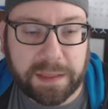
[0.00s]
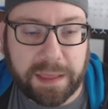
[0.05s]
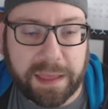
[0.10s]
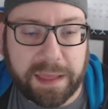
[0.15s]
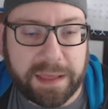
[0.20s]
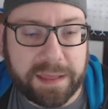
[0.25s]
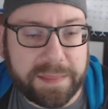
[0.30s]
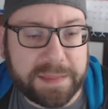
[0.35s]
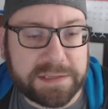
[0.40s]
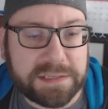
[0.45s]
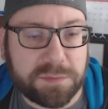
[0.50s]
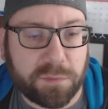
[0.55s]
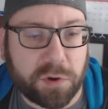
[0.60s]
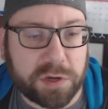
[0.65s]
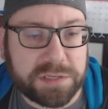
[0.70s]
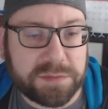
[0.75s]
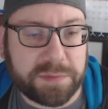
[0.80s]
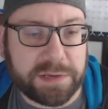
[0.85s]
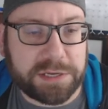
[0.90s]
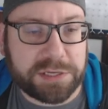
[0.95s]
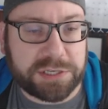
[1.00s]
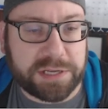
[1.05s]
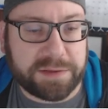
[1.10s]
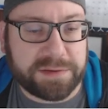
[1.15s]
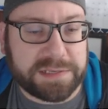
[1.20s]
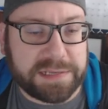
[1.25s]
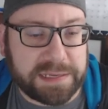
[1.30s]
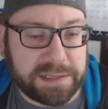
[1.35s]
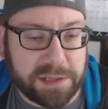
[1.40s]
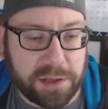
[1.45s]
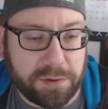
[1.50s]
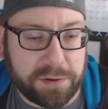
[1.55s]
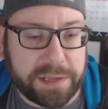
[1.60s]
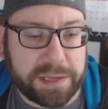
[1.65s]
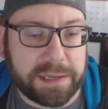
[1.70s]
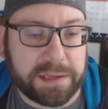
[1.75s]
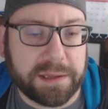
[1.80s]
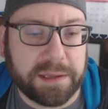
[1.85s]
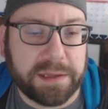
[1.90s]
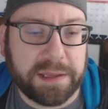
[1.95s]
And then some more explanation on
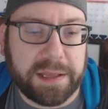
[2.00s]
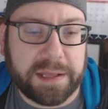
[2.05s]
deloading